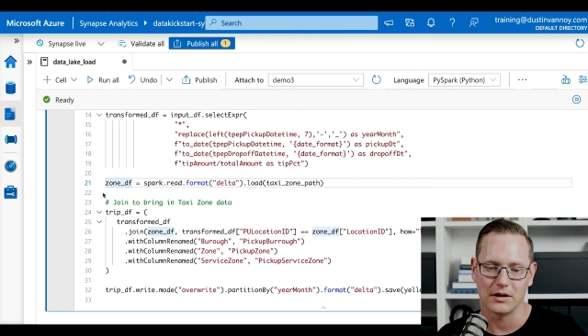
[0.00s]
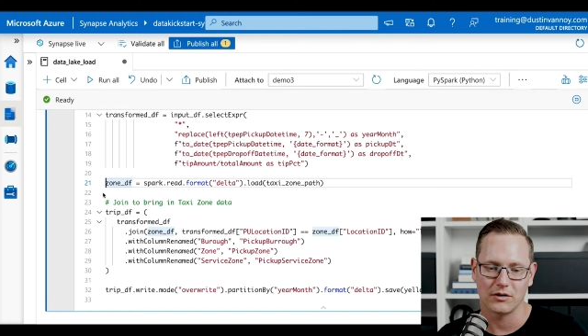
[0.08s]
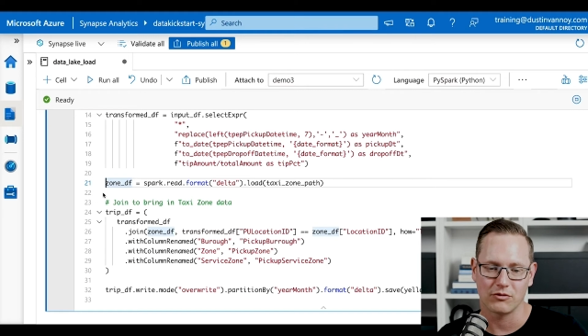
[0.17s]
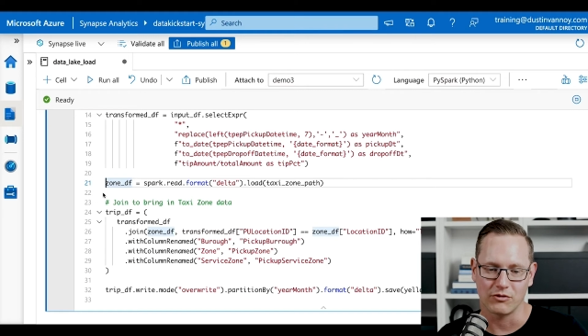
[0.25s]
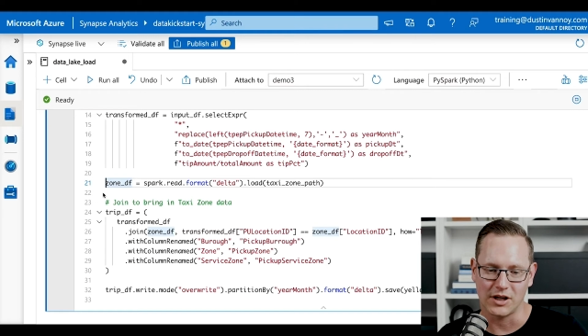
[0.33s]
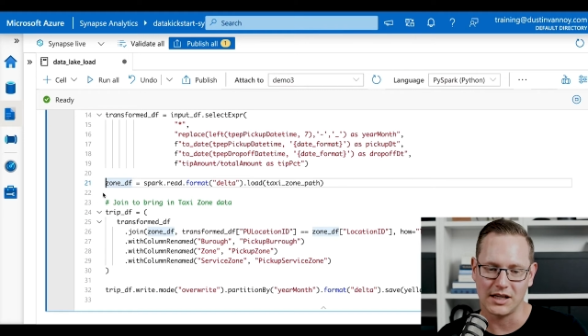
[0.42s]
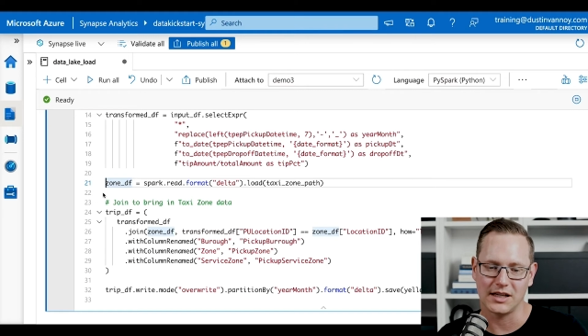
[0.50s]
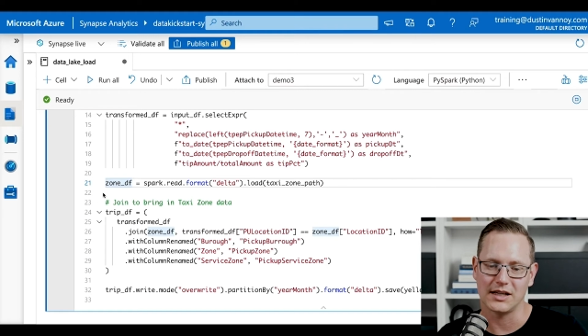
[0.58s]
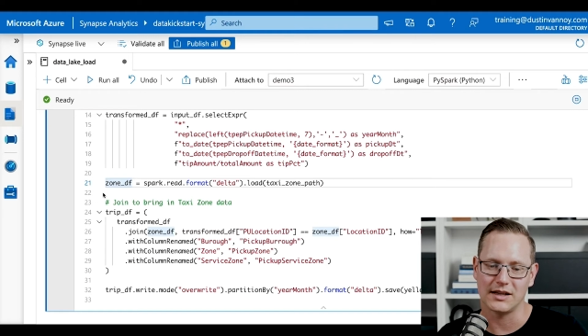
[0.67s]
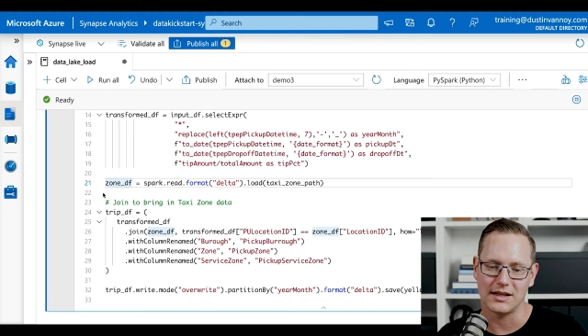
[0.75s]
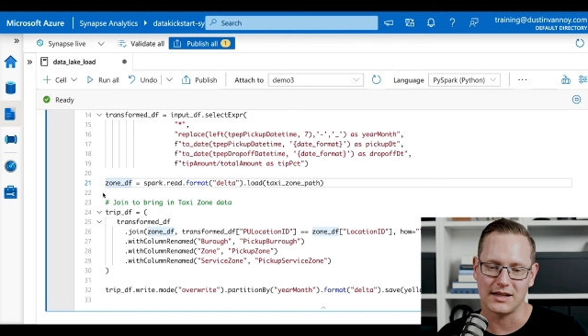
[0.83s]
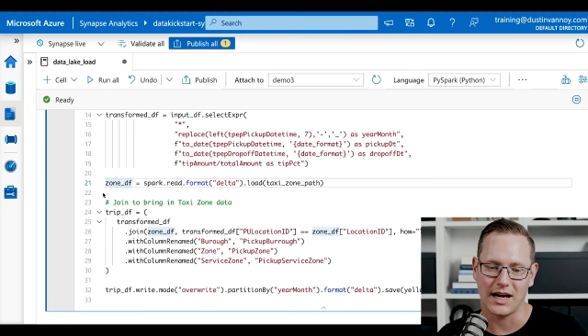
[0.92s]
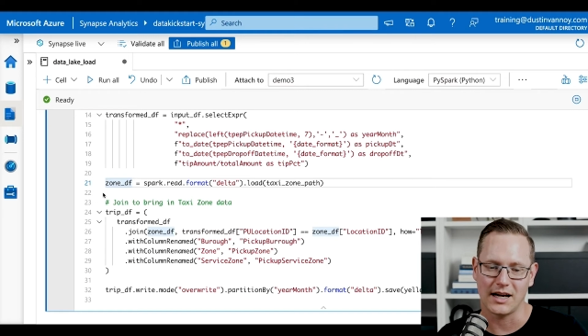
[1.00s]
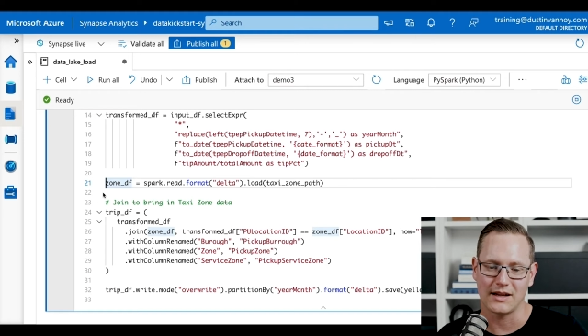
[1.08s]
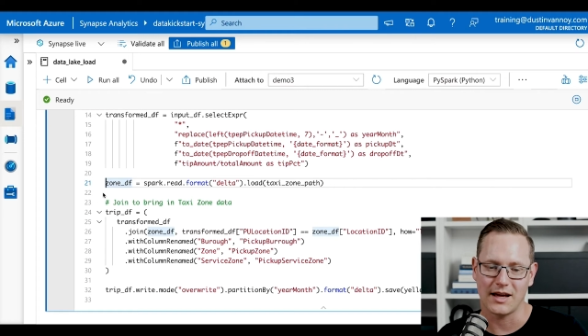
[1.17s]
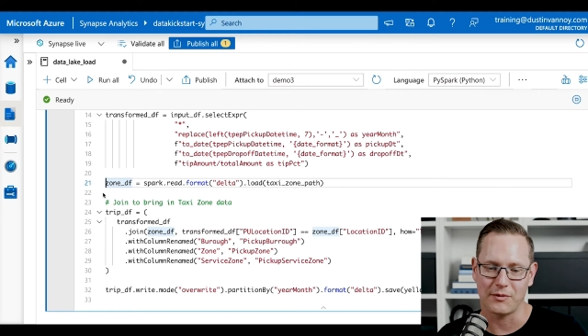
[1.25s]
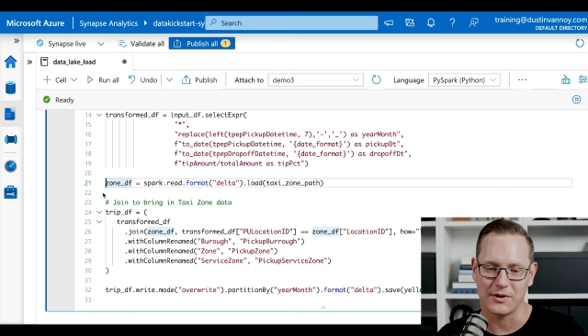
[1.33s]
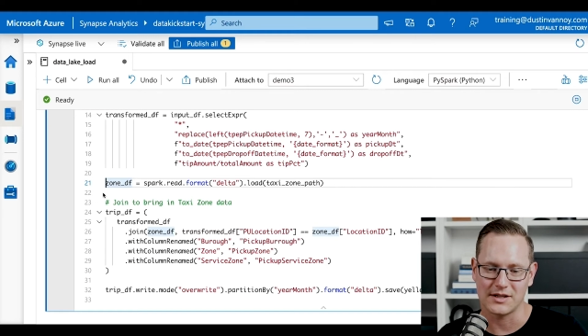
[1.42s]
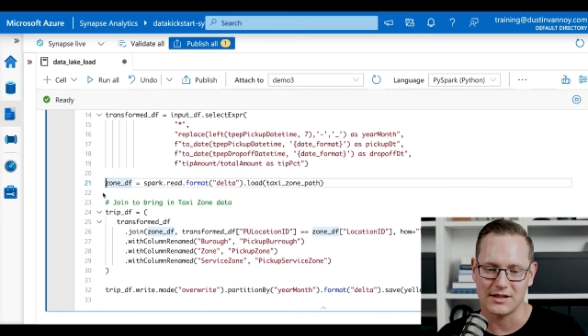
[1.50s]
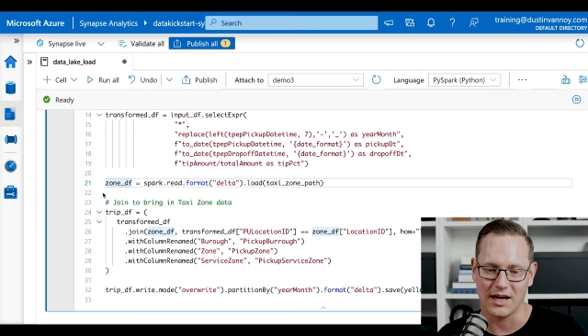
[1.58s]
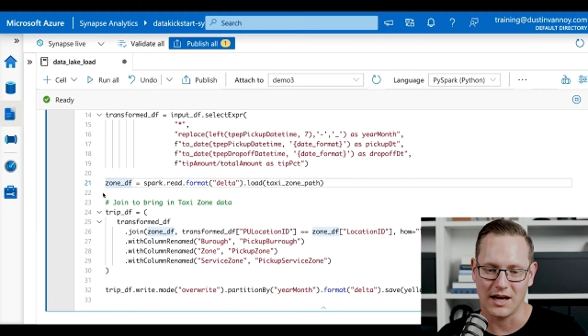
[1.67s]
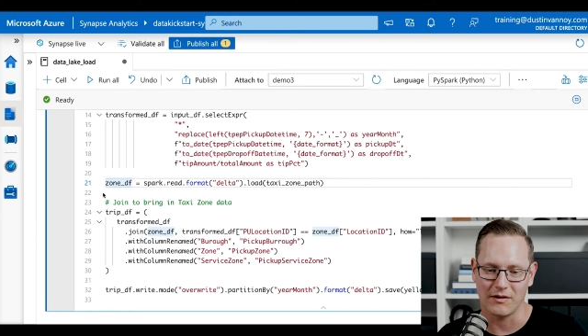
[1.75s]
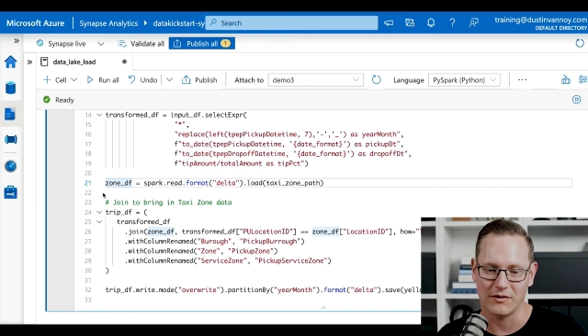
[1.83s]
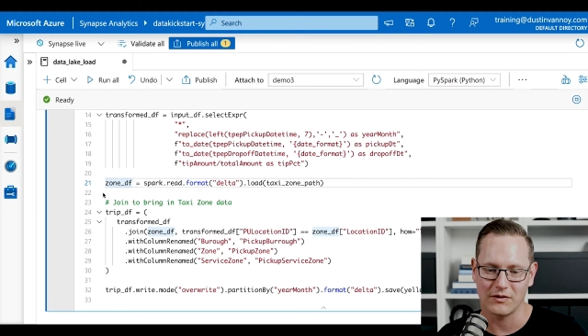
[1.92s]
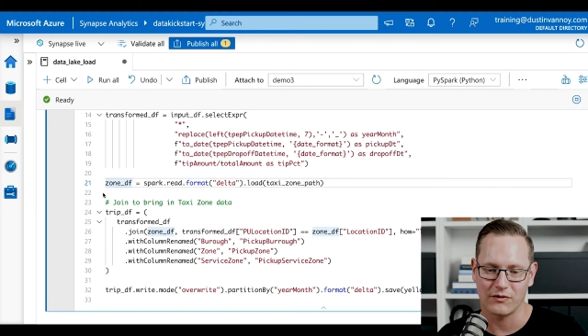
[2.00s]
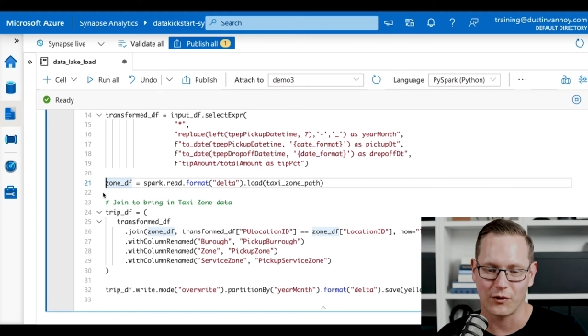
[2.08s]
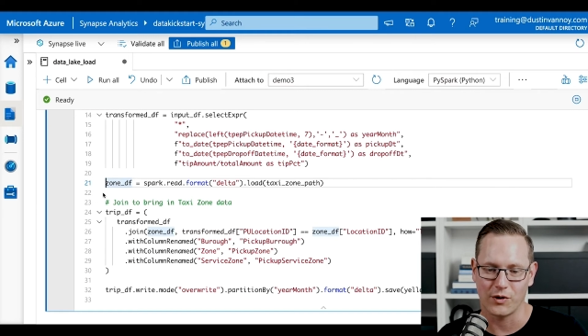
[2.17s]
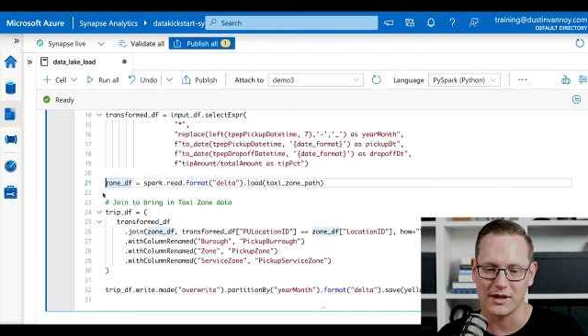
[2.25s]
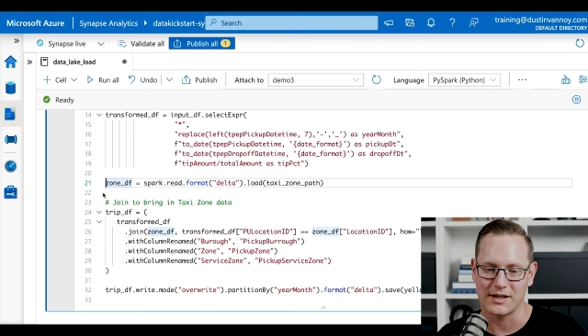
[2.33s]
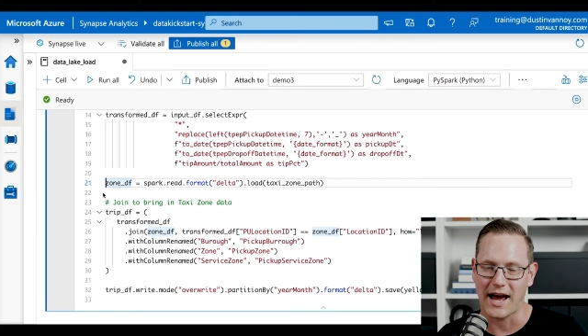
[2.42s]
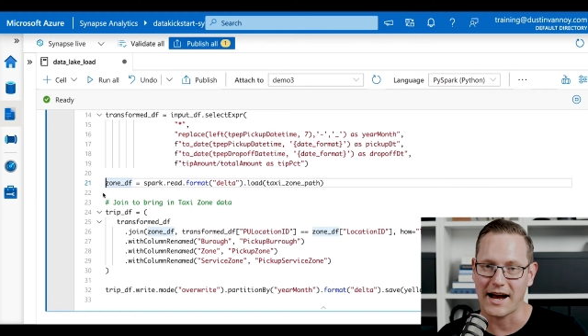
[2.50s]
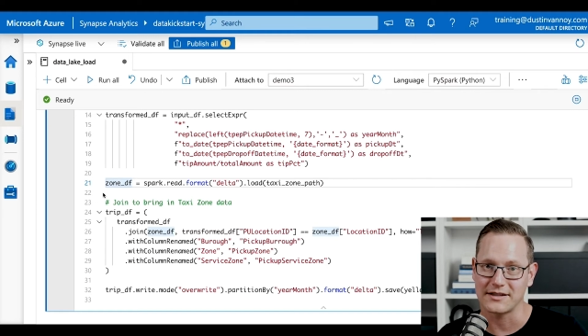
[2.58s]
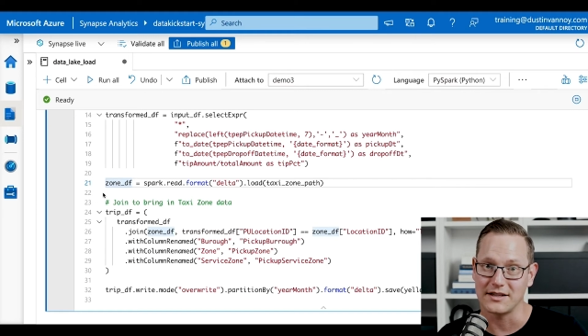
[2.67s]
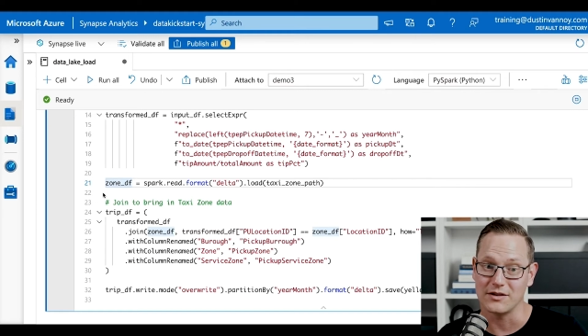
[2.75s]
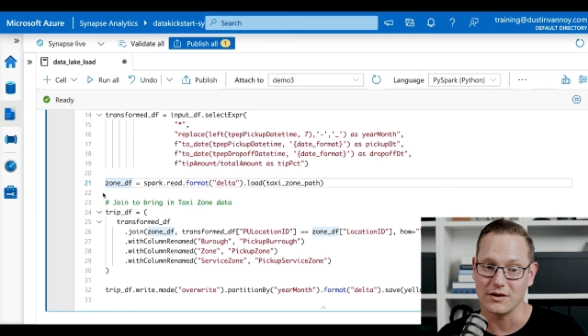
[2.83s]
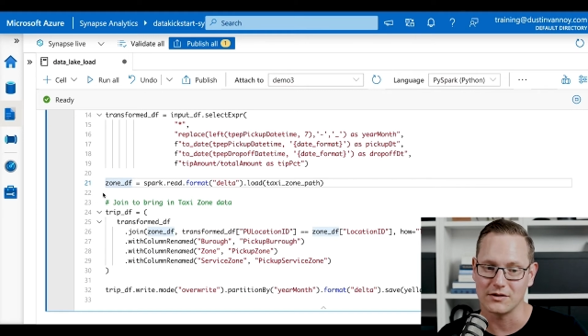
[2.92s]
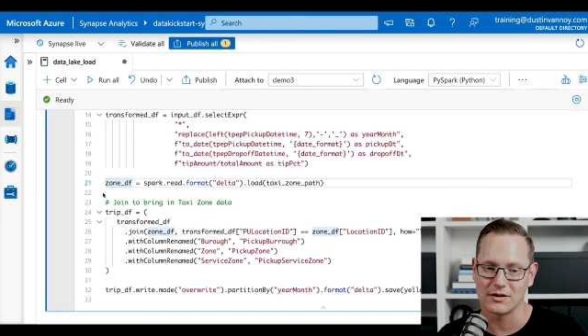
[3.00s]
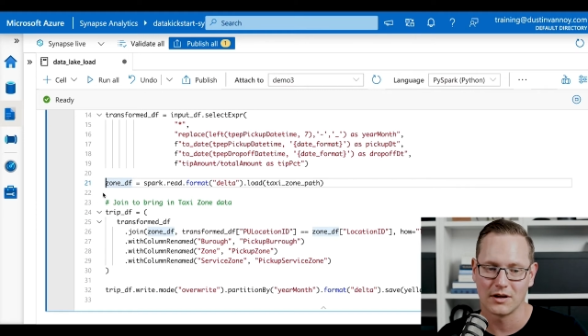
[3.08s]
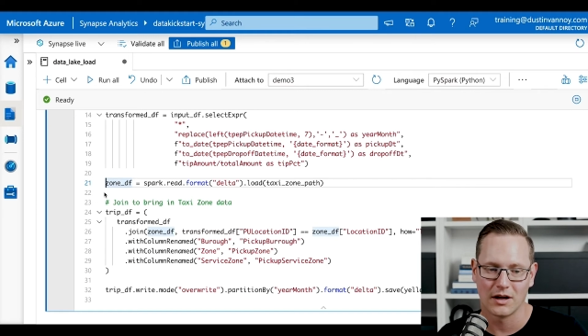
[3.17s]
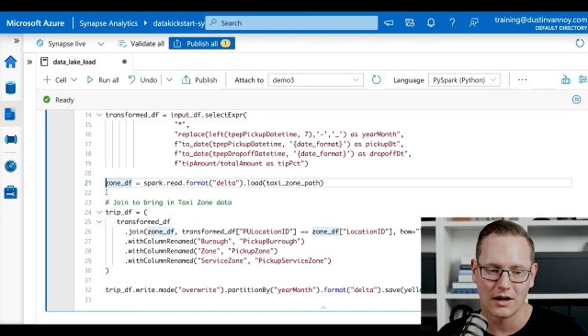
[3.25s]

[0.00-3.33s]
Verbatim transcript: reading in the data that we saved for the taxi zones.